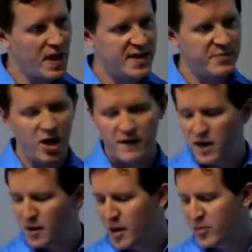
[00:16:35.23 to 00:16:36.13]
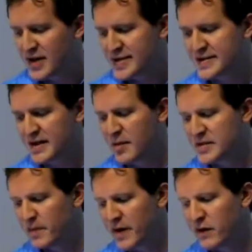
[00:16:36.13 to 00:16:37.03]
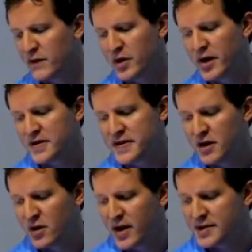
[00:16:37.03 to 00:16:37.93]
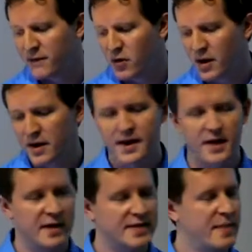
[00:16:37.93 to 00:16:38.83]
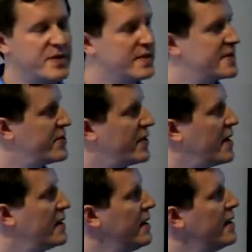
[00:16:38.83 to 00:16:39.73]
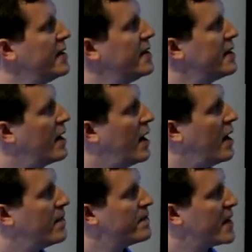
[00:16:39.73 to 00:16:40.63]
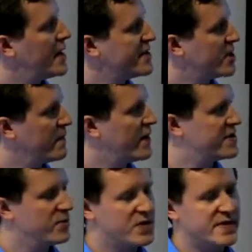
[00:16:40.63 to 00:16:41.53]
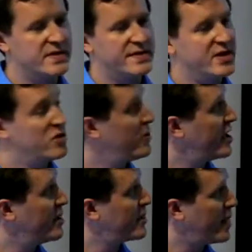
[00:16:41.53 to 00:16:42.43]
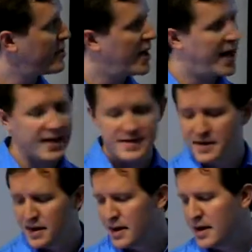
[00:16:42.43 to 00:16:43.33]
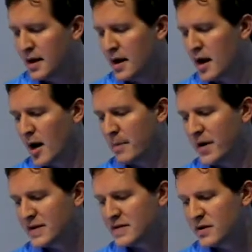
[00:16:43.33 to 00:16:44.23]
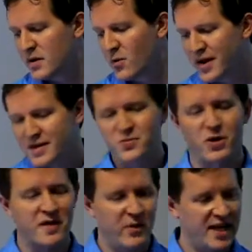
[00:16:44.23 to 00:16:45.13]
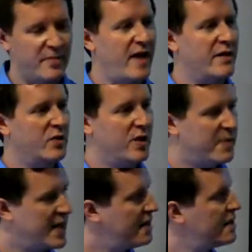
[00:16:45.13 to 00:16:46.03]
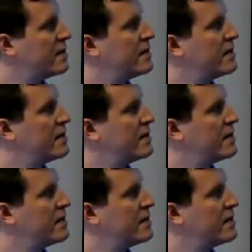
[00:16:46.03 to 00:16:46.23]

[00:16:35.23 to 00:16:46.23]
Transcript: as part of a, a, process that comes up every few years in the US for getting exceptions to the um, anti circumvention rules of the Digital Millennium Copyright Act. Uh, but we, it's work that we keep having to repeat